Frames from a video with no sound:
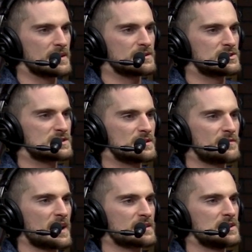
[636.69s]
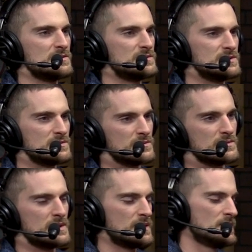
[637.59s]
Like just the fact that you
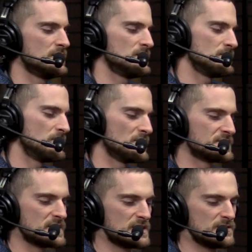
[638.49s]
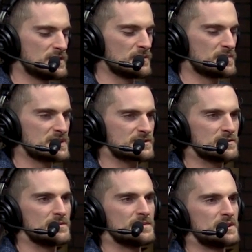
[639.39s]
do multi gun, you've done pistol,